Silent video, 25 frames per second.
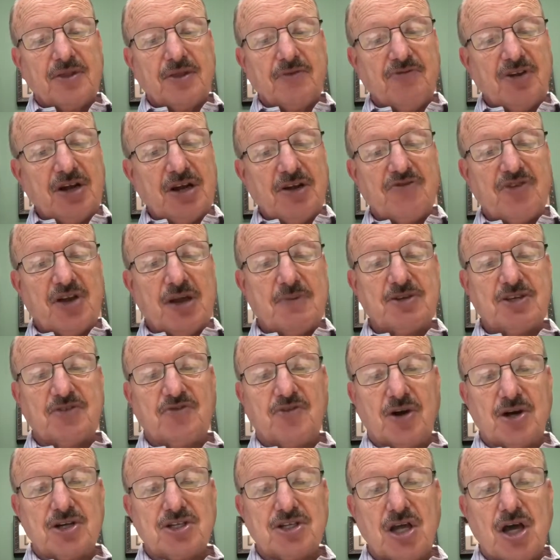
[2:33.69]
Very famous
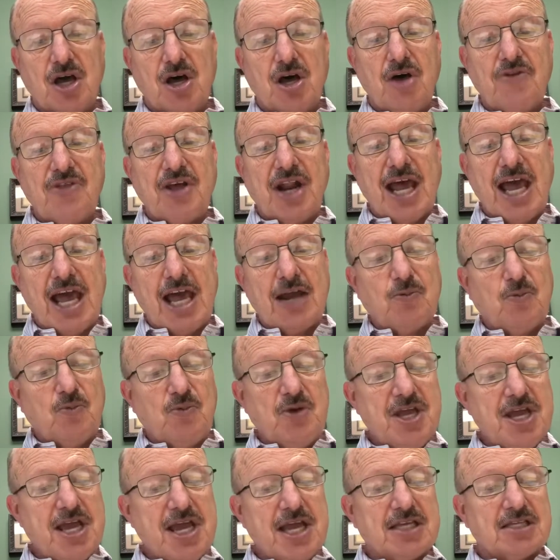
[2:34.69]
verse. Oh, that I had
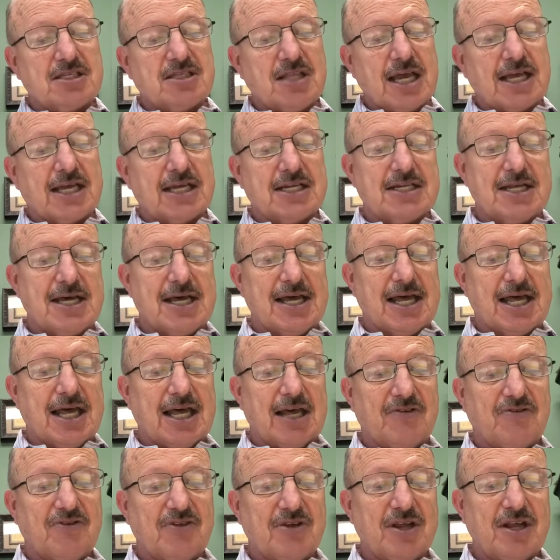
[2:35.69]
wings like a
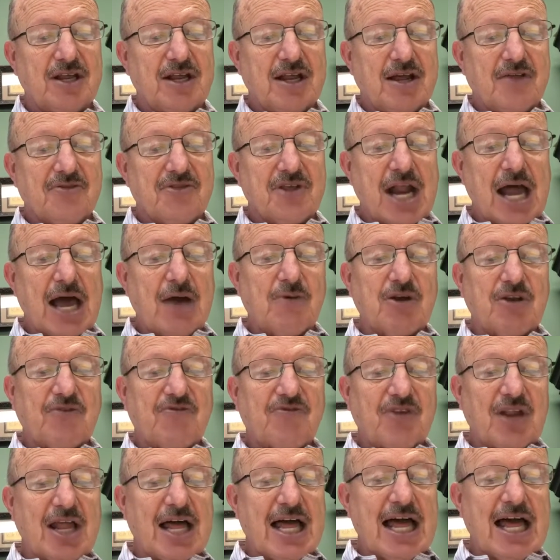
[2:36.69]
dove, that I would
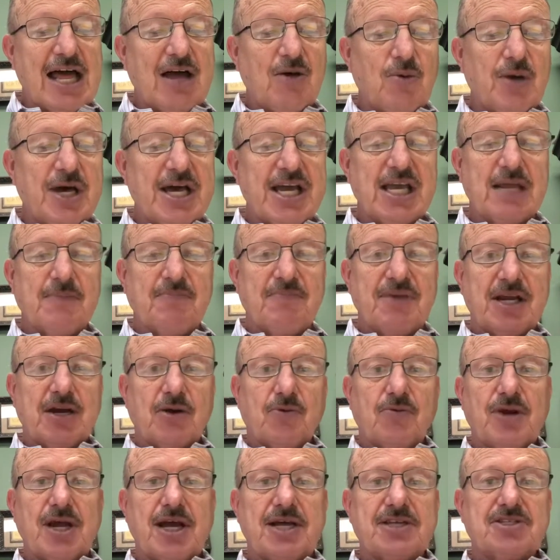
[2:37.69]
fly away and be
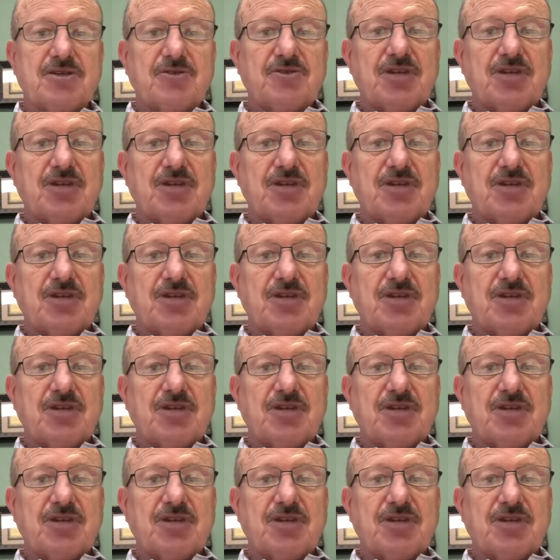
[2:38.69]
at rest.